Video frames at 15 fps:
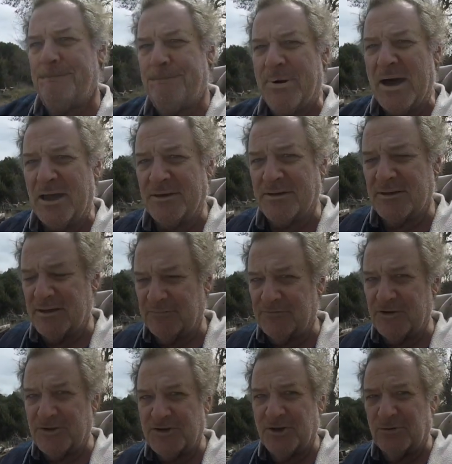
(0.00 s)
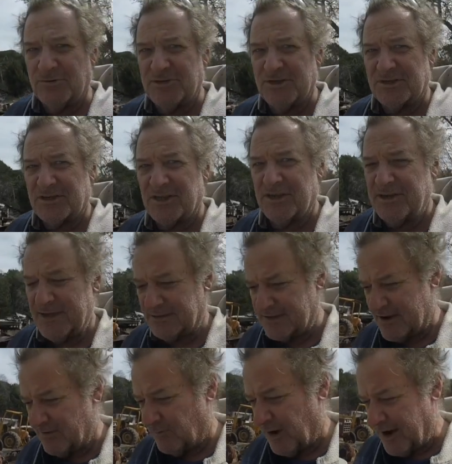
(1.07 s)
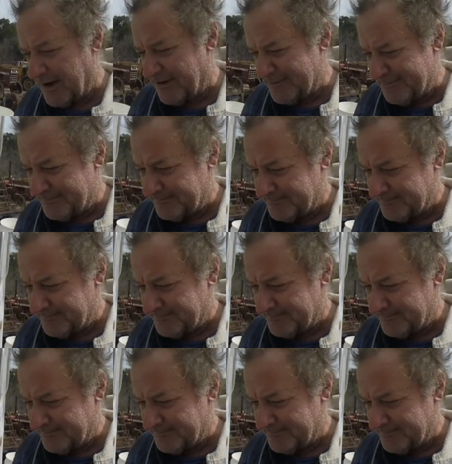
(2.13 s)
But if you don't disconnect that wire